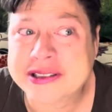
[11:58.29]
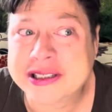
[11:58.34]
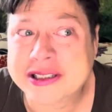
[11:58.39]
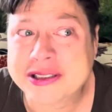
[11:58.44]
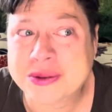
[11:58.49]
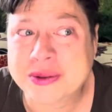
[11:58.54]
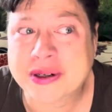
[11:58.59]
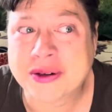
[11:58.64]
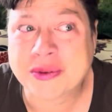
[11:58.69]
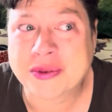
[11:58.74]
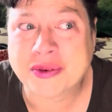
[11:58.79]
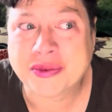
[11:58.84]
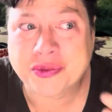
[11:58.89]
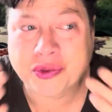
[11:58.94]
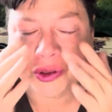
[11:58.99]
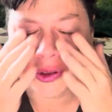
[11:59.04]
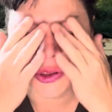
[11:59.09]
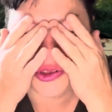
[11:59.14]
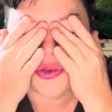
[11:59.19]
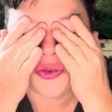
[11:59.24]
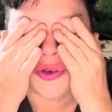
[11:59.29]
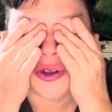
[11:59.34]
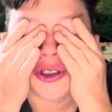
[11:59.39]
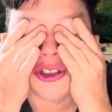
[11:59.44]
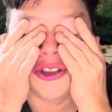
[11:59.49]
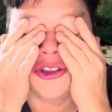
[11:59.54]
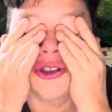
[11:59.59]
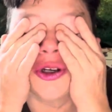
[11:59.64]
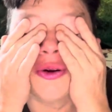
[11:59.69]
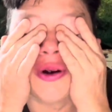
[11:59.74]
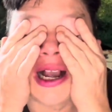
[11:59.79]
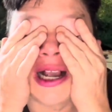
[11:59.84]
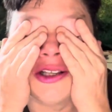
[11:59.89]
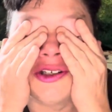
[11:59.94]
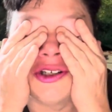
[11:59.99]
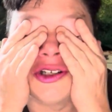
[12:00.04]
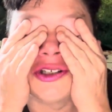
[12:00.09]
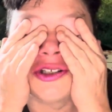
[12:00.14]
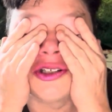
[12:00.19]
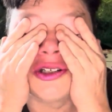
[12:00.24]
That's what a referral's for. So I
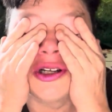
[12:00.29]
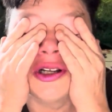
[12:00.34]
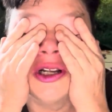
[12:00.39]
just,